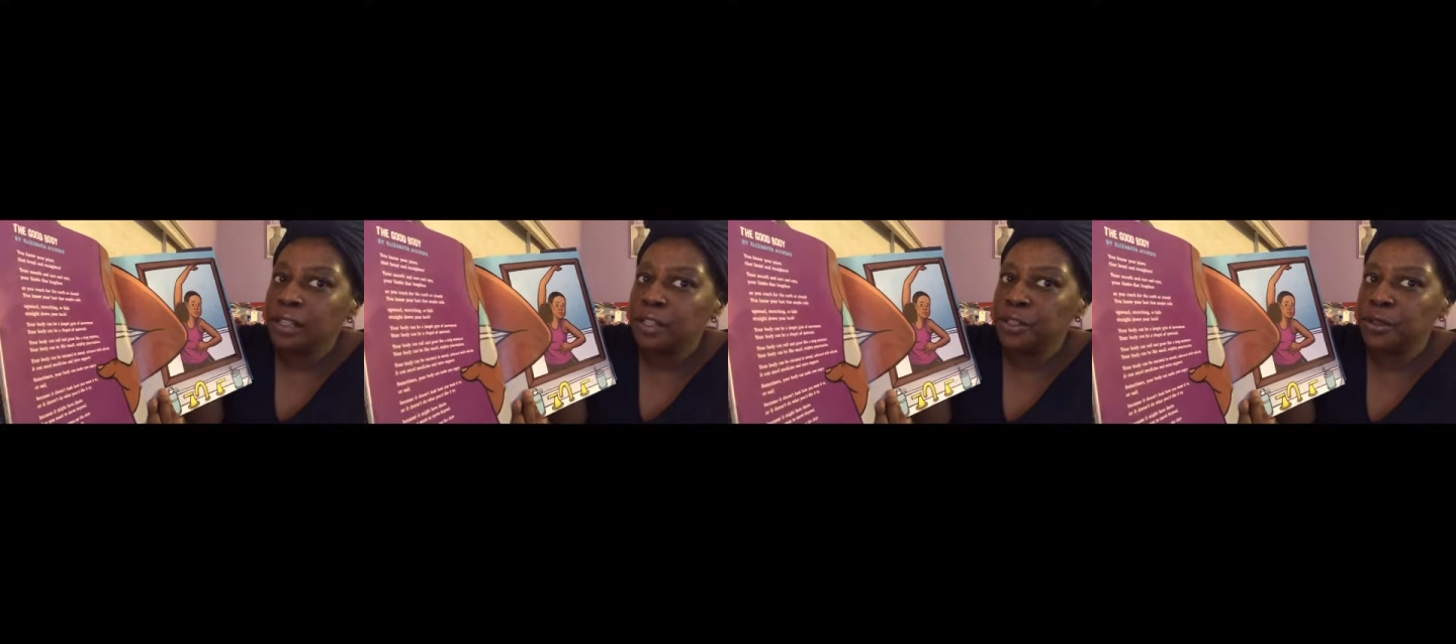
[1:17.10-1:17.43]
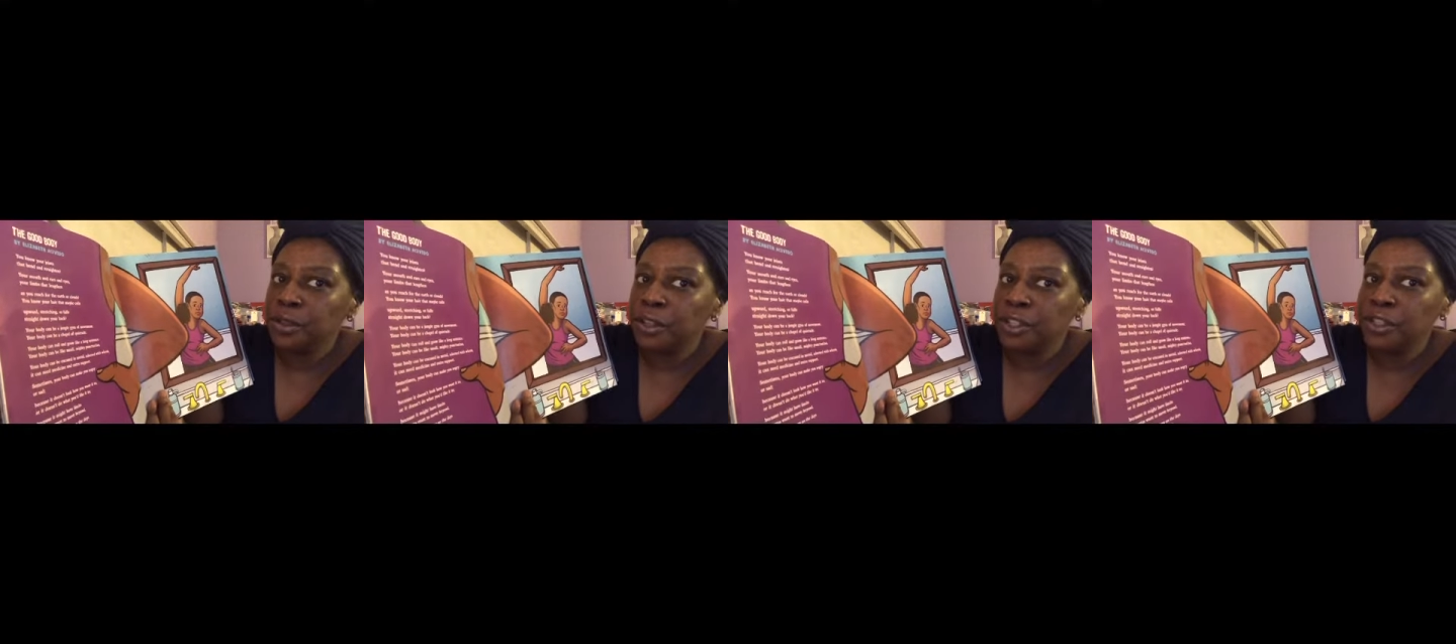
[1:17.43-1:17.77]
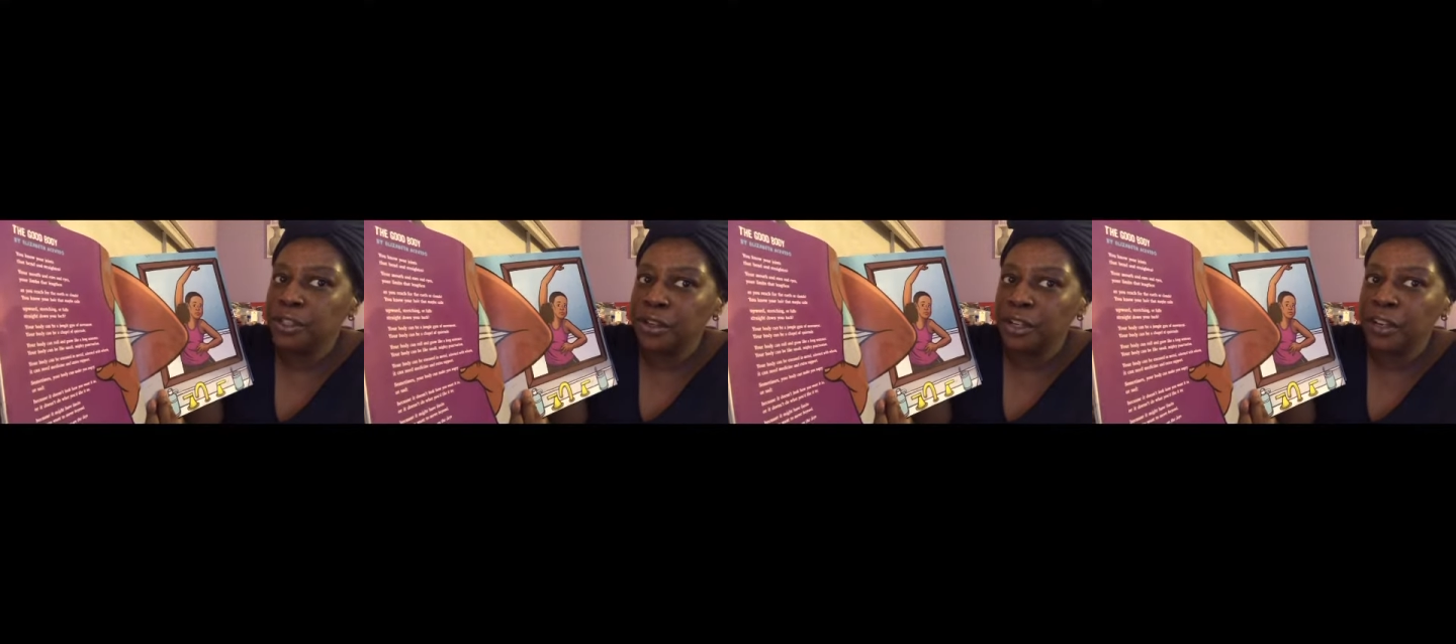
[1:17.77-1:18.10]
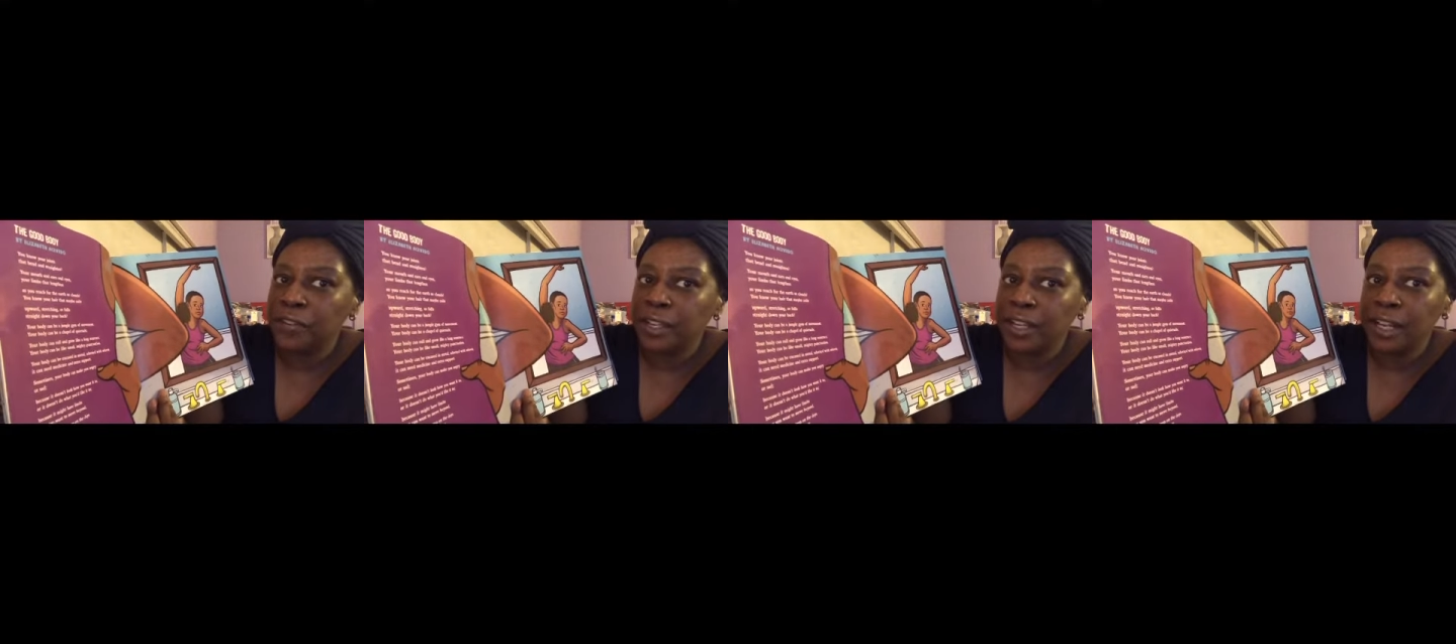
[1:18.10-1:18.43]
During this journey
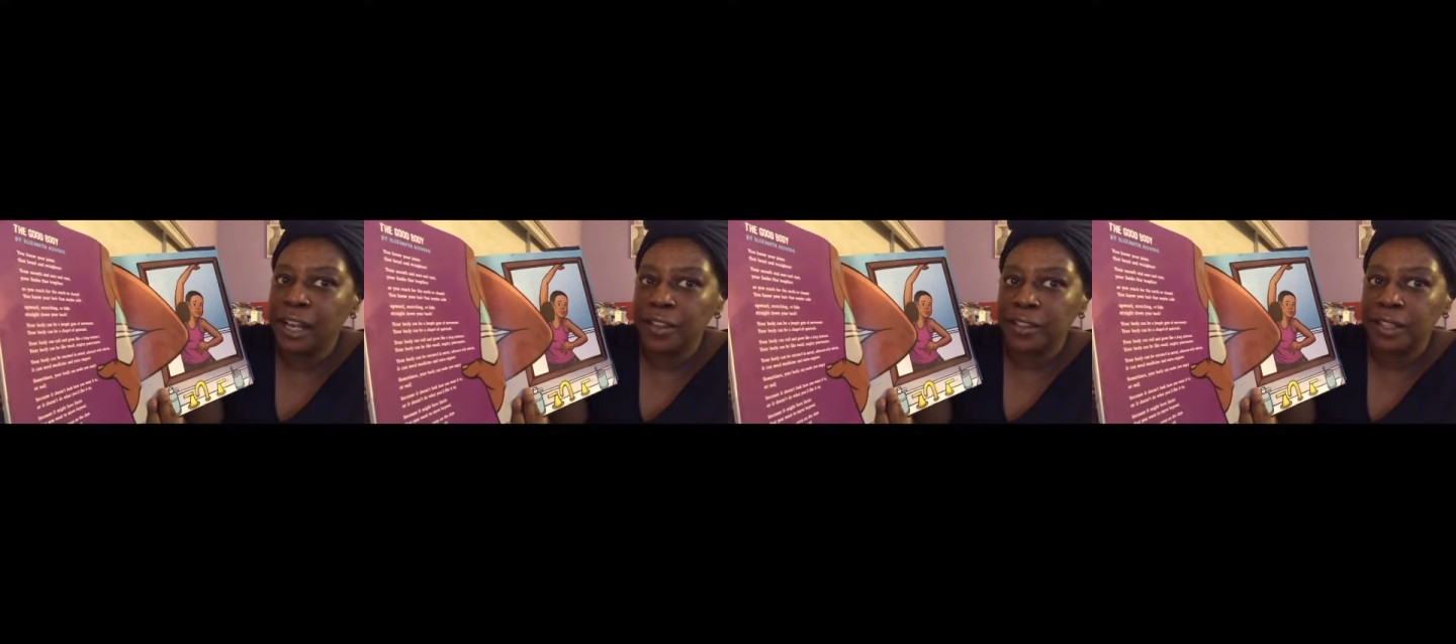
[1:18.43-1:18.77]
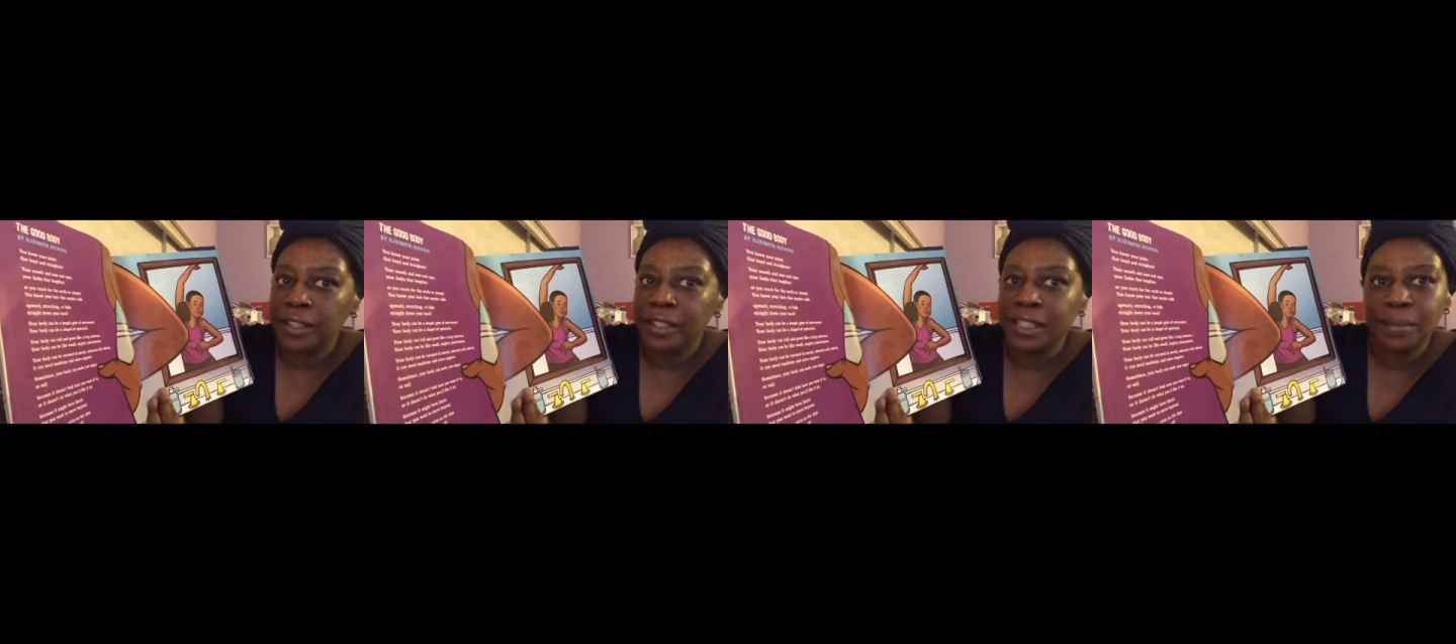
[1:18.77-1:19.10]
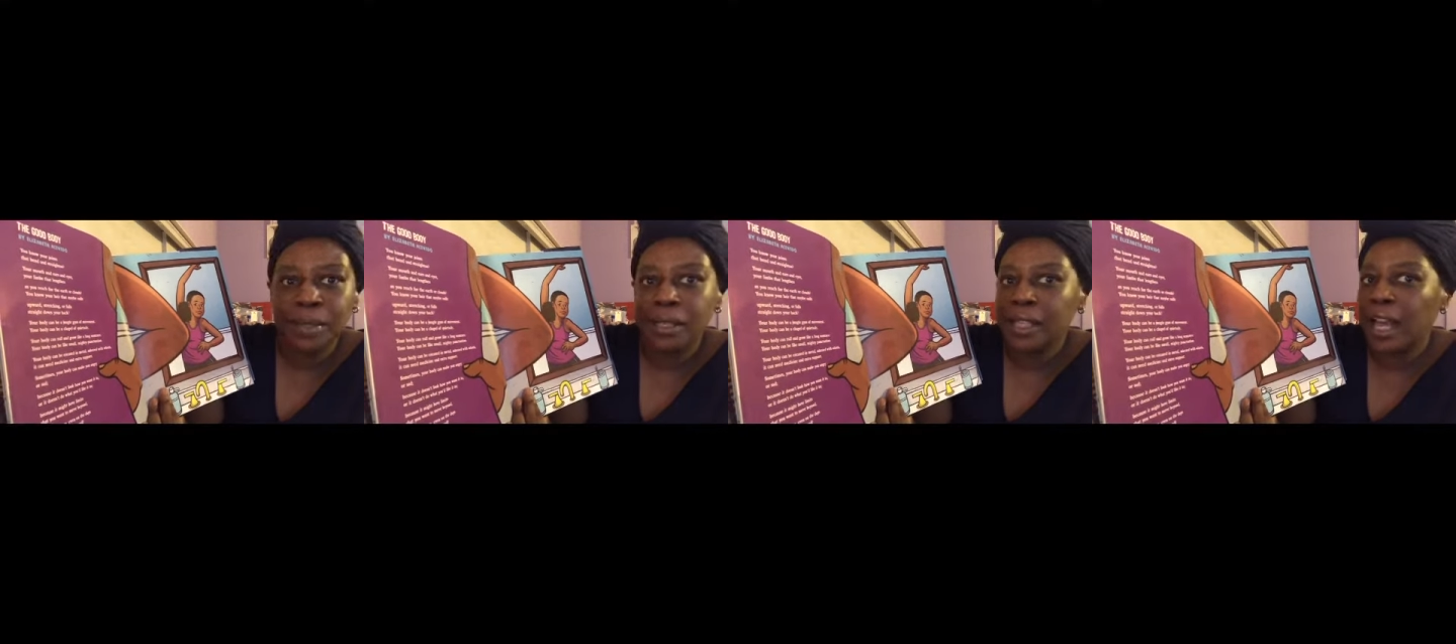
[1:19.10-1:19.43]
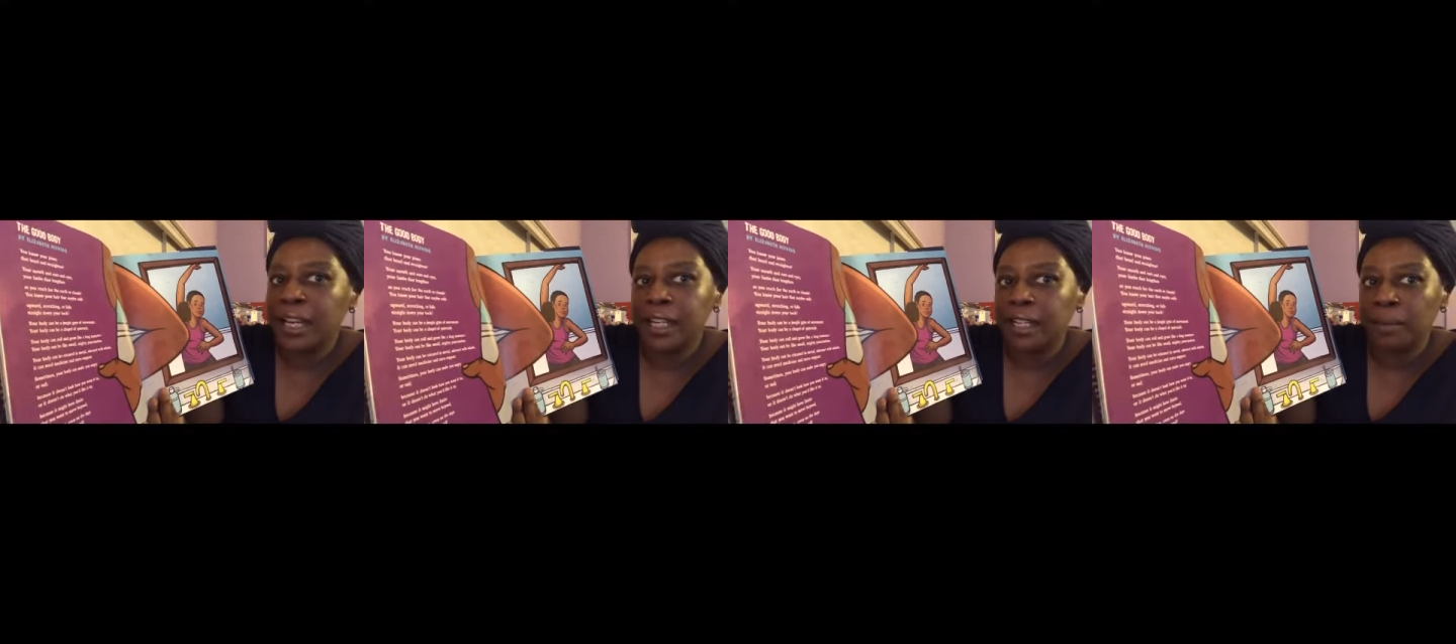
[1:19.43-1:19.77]
of getting healthy, sometimes
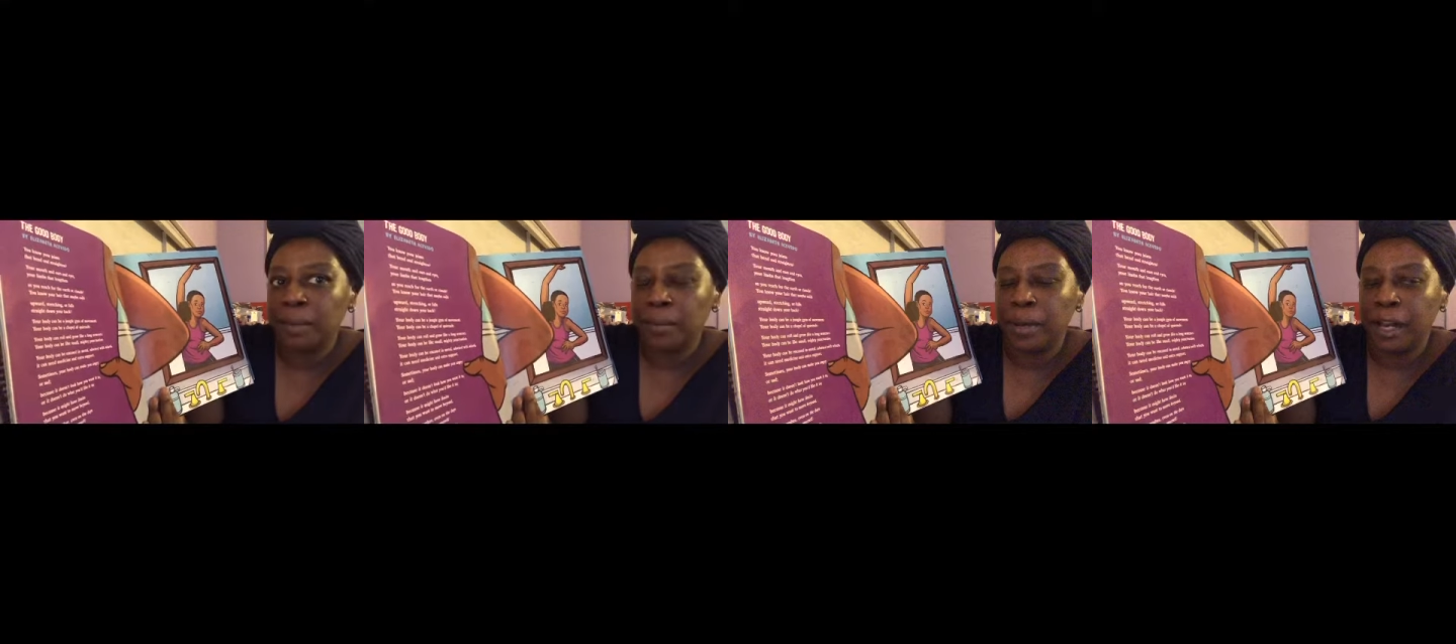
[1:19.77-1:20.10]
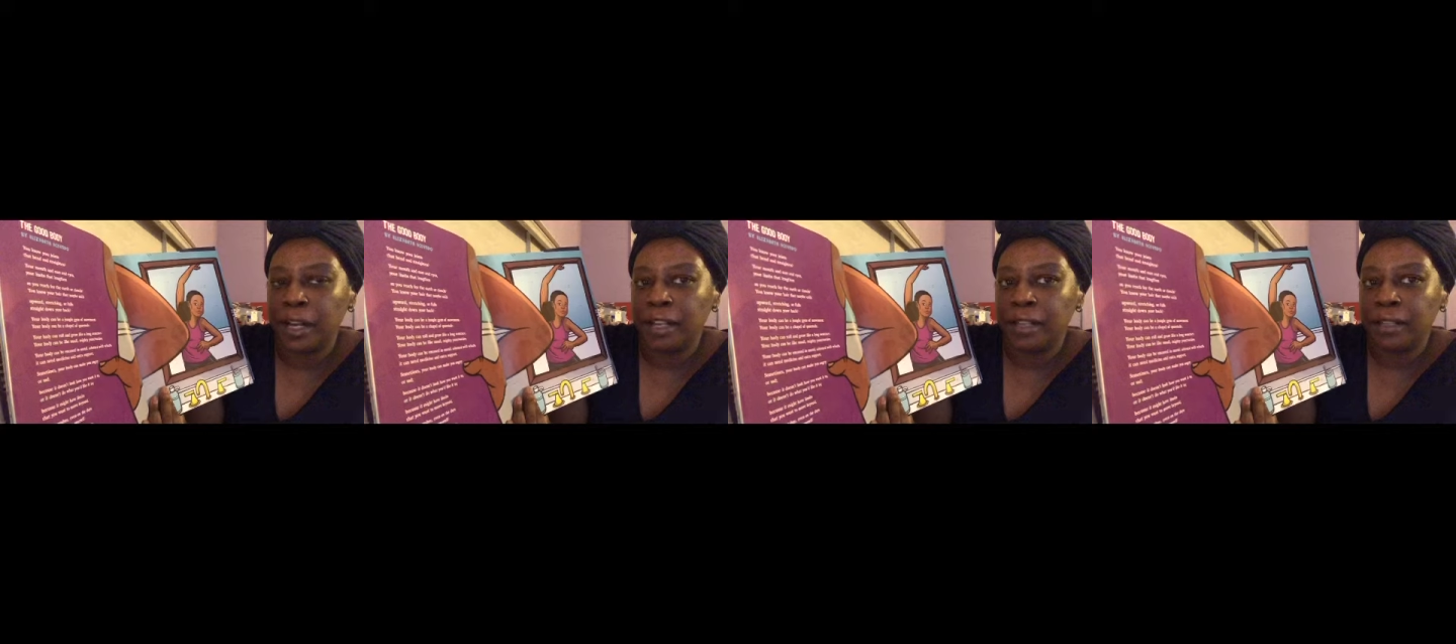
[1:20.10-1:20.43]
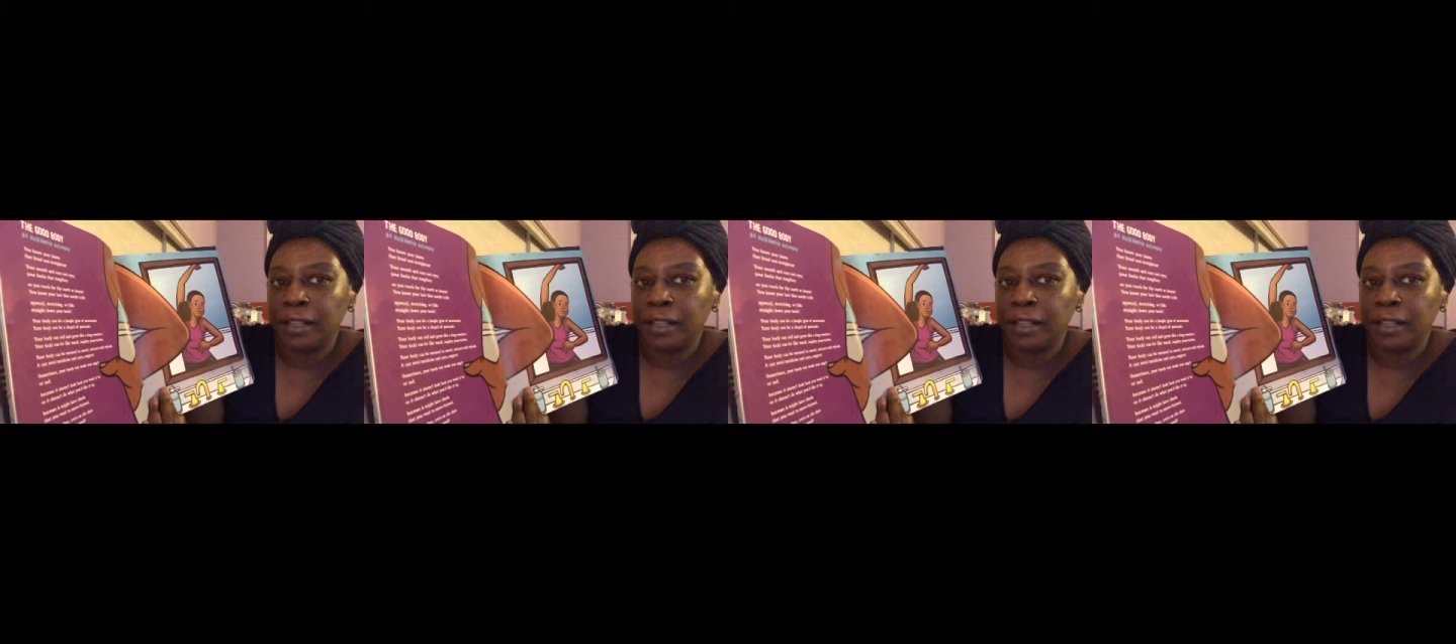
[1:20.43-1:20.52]
I didn't like my body.